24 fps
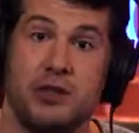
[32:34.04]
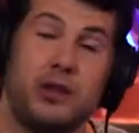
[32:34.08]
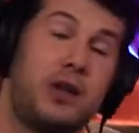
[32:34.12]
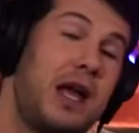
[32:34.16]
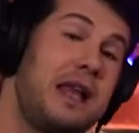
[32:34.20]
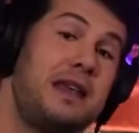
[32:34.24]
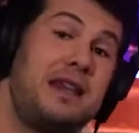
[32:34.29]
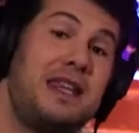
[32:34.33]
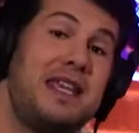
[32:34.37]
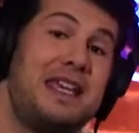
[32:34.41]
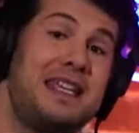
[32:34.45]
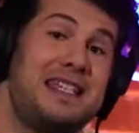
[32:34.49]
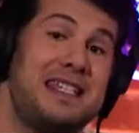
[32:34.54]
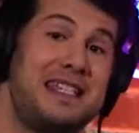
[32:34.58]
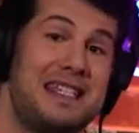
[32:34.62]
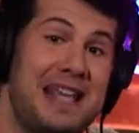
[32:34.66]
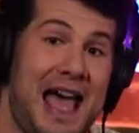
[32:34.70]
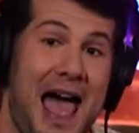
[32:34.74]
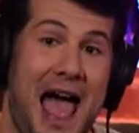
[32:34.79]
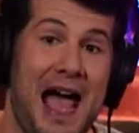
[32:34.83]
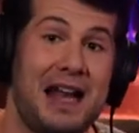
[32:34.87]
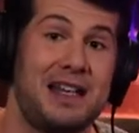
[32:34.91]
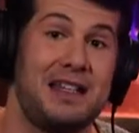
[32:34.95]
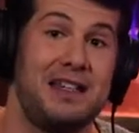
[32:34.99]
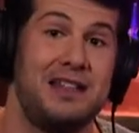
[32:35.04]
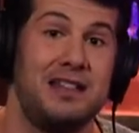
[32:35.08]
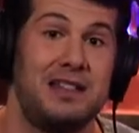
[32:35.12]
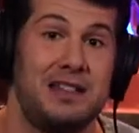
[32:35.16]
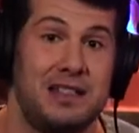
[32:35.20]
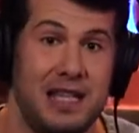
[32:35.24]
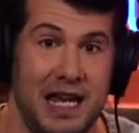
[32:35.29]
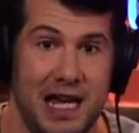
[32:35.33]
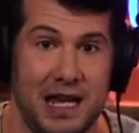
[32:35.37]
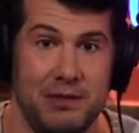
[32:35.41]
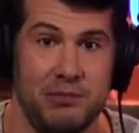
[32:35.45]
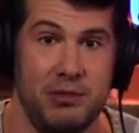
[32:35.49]
look at the exact
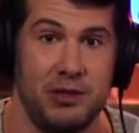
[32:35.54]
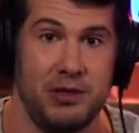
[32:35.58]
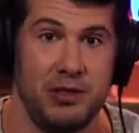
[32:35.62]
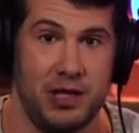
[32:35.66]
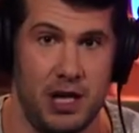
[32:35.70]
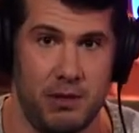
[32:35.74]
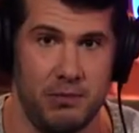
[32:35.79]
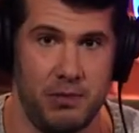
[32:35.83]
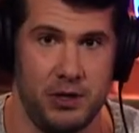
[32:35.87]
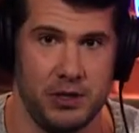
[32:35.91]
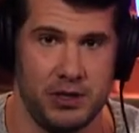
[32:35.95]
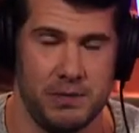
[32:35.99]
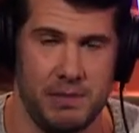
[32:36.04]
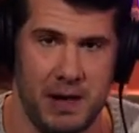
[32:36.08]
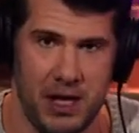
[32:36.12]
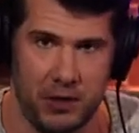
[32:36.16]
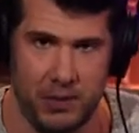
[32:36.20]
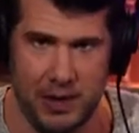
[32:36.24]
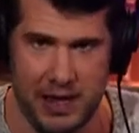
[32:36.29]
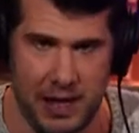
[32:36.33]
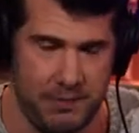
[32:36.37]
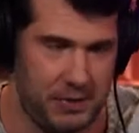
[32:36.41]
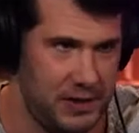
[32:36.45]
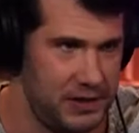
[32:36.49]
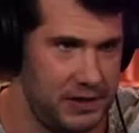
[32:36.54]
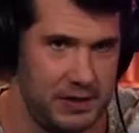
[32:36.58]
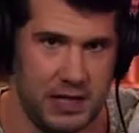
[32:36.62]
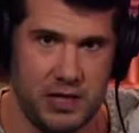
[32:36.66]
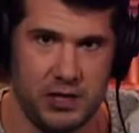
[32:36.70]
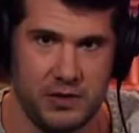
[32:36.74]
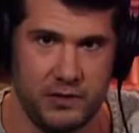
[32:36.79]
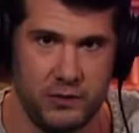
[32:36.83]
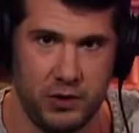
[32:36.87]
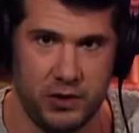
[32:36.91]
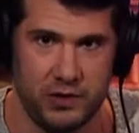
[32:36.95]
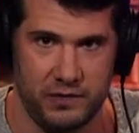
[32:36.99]
same numbers. And by the way, that
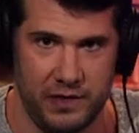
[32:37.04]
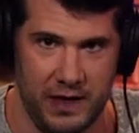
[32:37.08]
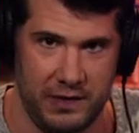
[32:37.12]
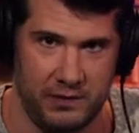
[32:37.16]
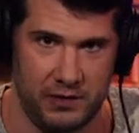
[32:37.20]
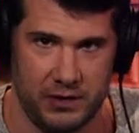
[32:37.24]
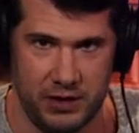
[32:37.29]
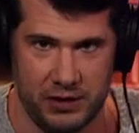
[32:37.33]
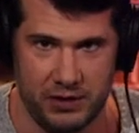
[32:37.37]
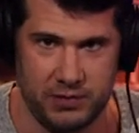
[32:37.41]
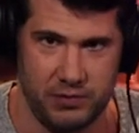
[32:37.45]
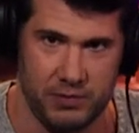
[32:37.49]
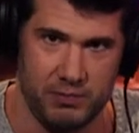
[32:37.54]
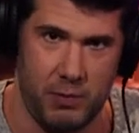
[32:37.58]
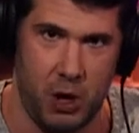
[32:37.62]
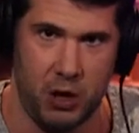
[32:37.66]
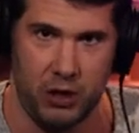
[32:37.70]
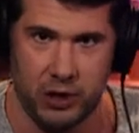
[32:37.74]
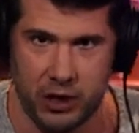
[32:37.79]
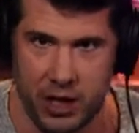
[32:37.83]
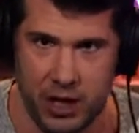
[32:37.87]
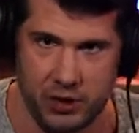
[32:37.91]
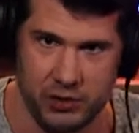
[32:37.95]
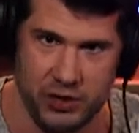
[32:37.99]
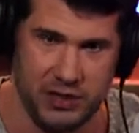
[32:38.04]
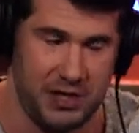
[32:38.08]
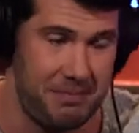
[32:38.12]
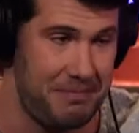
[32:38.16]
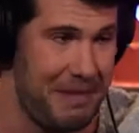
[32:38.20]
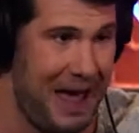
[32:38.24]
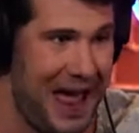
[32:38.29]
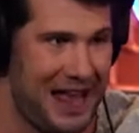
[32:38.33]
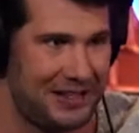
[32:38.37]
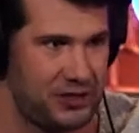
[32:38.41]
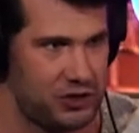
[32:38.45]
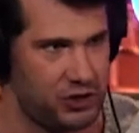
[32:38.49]
presentation, of course, favors smaller countries. It
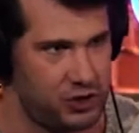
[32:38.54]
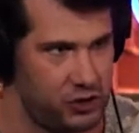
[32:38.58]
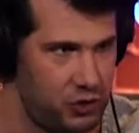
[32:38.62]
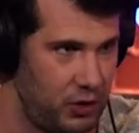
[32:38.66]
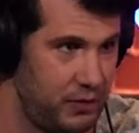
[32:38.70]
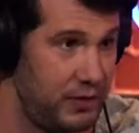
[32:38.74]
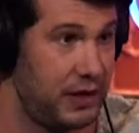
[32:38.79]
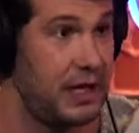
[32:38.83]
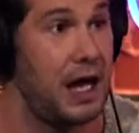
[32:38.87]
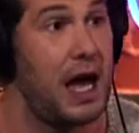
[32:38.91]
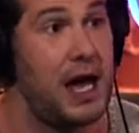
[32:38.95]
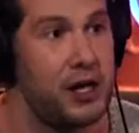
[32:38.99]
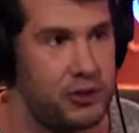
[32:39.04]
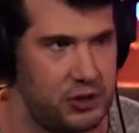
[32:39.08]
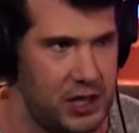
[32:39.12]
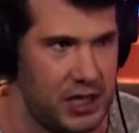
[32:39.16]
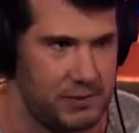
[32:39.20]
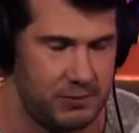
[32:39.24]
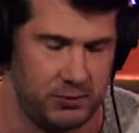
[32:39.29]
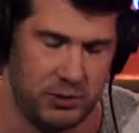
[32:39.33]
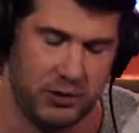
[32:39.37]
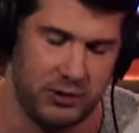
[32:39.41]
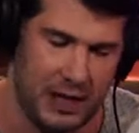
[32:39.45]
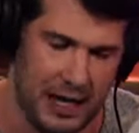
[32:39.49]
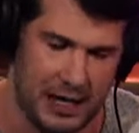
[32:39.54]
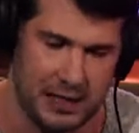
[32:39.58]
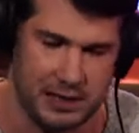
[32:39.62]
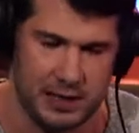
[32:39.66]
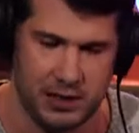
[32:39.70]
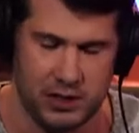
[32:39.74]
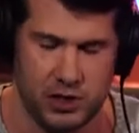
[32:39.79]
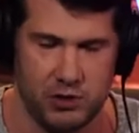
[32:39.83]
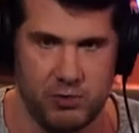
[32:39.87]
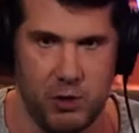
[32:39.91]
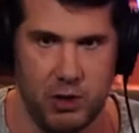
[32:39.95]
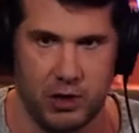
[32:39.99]
masks sort of the contrast between the United
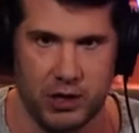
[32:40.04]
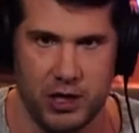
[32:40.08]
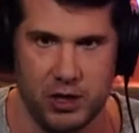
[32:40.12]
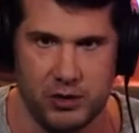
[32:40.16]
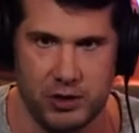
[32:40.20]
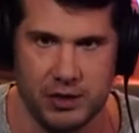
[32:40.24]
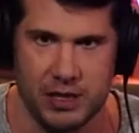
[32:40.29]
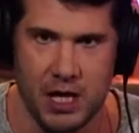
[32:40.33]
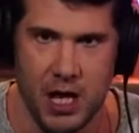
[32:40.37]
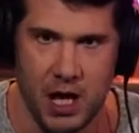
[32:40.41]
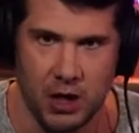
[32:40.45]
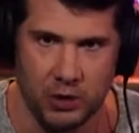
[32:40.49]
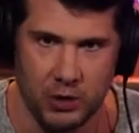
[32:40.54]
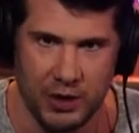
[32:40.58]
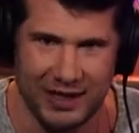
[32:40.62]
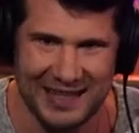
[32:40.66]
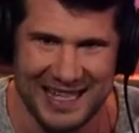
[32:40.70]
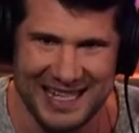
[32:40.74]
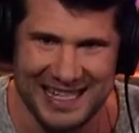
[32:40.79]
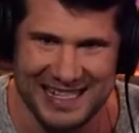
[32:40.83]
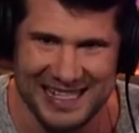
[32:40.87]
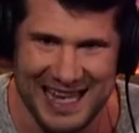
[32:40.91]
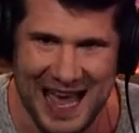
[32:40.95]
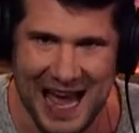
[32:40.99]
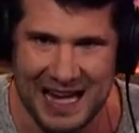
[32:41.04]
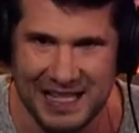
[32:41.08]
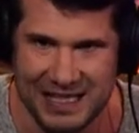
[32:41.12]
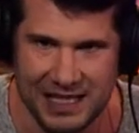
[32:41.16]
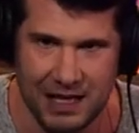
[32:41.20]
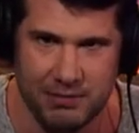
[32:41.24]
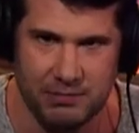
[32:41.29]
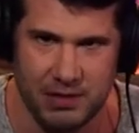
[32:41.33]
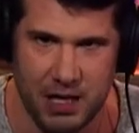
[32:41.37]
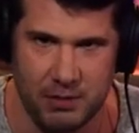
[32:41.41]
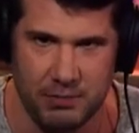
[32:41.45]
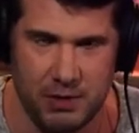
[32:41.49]
States and smaller countries. Look at the exact
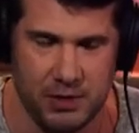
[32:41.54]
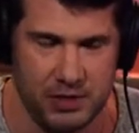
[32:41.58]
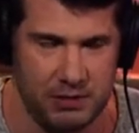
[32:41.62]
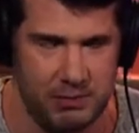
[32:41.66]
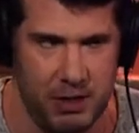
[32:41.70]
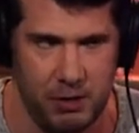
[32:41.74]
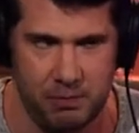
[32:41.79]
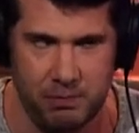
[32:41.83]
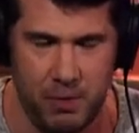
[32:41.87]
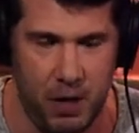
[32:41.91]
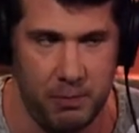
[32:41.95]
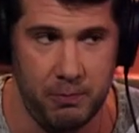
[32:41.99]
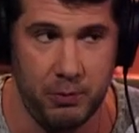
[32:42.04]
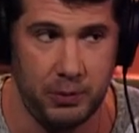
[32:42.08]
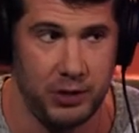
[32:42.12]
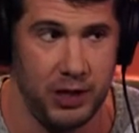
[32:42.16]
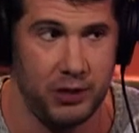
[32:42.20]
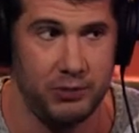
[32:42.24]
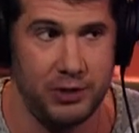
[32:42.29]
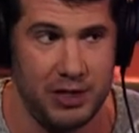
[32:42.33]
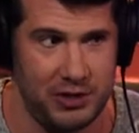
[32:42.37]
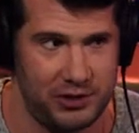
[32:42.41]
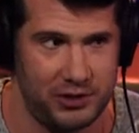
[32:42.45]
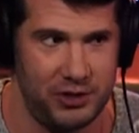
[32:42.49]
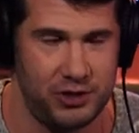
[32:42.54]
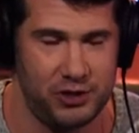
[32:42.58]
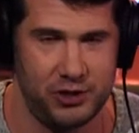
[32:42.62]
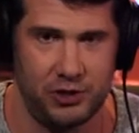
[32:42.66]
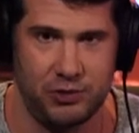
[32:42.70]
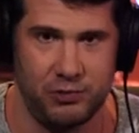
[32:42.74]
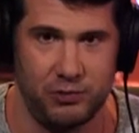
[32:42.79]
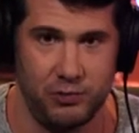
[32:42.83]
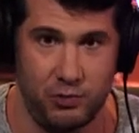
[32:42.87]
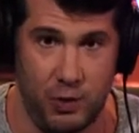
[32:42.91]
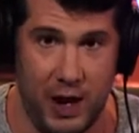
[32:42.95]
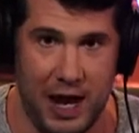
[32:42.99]
same numbers. And our brilliant
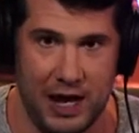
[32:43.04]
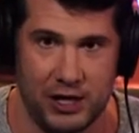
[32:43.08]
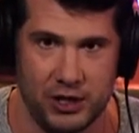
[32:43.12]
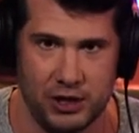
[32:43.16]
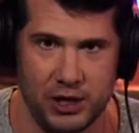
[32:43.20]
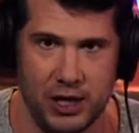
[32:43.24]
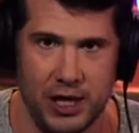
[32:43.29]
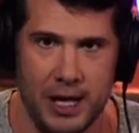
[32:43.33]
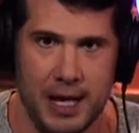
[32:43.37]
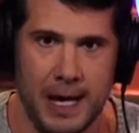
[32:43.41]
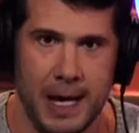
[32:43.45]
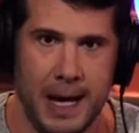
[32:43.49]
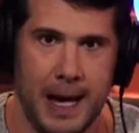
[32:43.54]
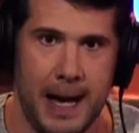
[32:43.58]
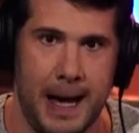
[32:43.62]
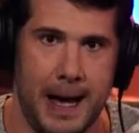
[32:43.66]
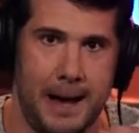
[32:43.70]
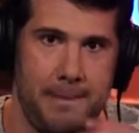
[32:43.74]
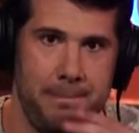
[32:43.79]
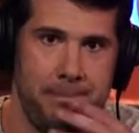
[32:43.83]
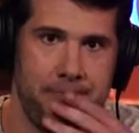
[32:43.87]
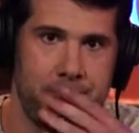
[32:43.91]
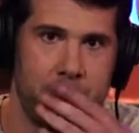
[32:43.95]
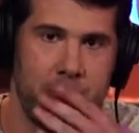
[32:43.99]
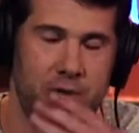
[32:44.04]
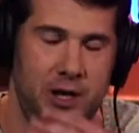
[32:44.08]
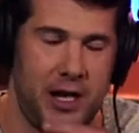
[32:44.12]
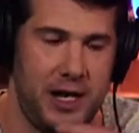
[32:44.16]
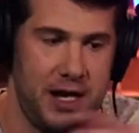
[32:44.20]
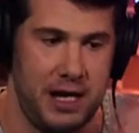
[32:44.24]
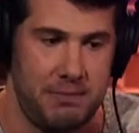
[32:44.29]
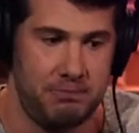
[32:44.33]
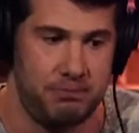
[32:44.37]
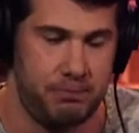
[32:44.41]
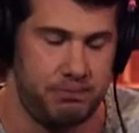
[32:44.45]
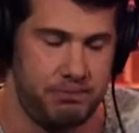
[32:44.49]
researcher, Reg,
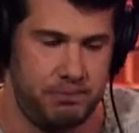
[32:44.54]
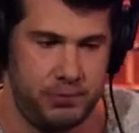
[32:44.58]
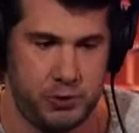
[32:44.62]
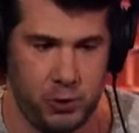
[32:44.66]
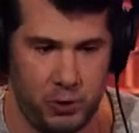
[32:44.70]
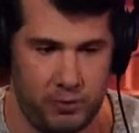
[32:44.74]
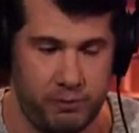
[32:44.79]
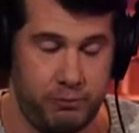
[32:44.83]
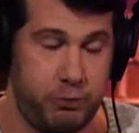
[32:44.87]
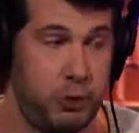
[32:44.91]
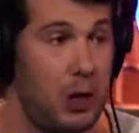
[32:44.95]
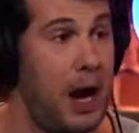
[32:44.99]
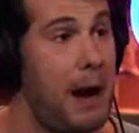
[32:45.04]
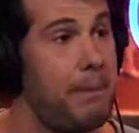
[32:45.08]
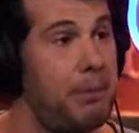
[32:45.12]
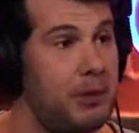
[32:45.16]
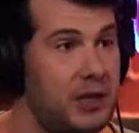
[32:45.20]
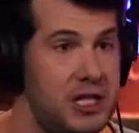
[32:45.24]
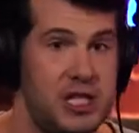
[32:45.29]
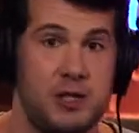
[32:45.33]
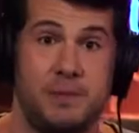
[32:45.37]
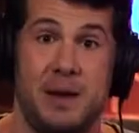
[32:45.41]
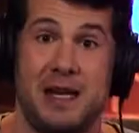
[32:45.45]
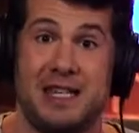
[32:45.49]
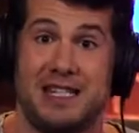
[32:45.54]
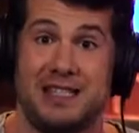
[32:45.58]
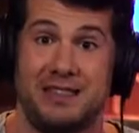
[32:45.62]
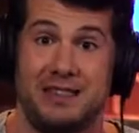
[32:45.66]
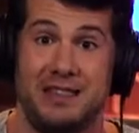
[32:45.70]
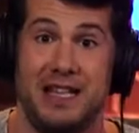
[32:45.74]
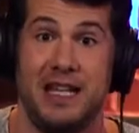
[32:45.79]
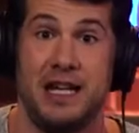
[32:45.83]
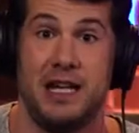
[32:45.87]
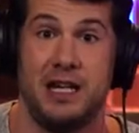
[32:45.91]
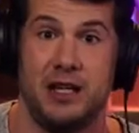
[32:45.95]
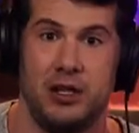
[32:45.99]
created a sort of properly spaced
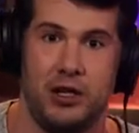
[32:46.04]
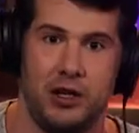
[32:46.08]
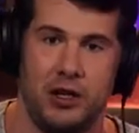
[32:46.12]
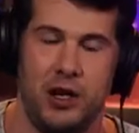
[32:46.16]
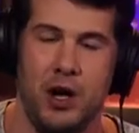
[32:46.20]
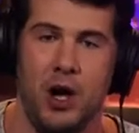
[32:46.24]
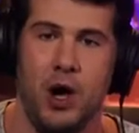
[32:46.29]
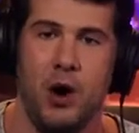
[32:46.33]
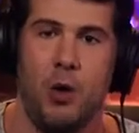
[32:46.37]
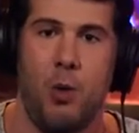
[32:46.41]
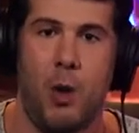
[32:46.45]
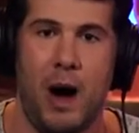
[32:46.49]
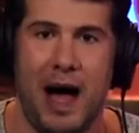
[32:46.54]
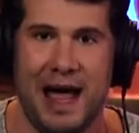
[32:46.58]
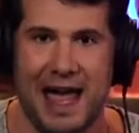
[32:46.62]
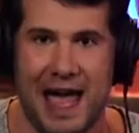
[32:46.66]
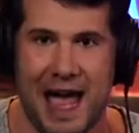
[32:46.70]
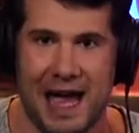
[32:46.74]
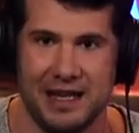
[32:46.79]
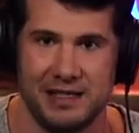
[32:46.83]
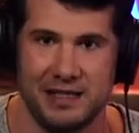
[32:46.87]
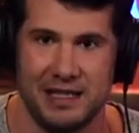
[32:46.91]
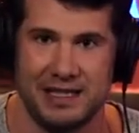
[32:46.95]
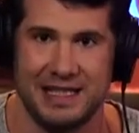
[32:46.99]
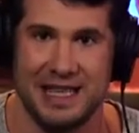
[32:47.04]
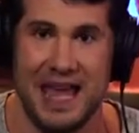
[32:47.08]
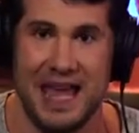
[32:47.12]
linear y-axis